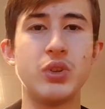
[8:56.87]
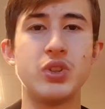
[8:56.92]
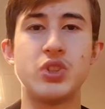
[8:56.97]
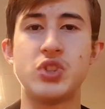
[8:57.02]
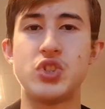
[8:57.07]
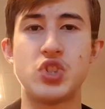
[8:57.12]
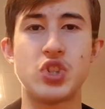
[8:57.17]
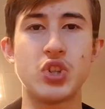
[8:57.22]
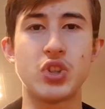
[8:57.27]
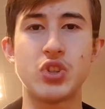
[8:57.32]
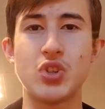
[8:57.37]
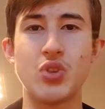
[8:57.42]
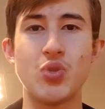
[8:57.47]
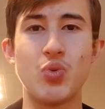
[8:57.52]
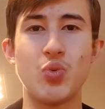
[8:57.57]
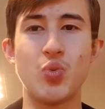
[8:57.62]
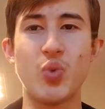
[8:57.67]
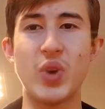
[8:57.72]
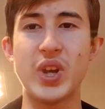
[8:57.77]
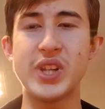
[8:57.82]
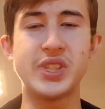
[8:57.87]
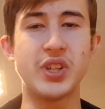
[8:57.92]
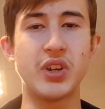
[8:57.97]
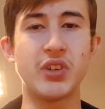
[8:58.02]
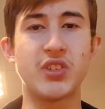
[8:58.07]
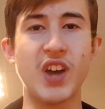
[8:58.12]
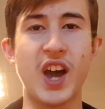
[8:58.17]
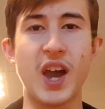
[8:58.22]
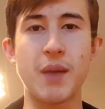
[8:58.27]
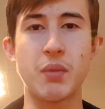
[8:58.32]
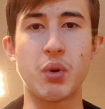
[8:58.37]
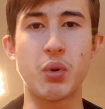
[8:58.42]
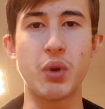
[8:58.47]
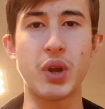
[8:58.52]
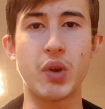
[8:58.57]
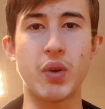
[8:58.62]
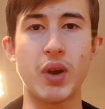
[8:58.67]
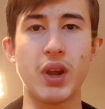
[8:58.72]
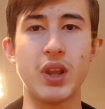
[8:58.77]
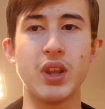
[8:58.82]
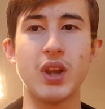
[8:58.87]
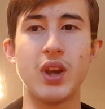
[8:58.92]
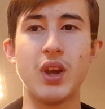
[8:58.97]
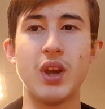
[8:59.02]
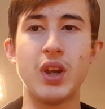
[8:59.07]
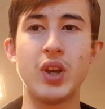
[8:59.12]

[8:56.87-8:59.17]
is waste their time away, right?